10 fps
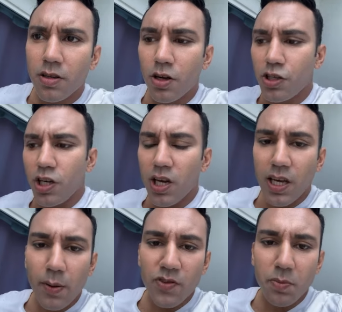cushy and
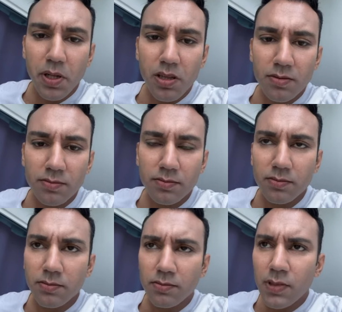comfortable
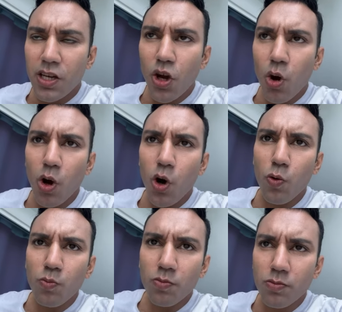in your home,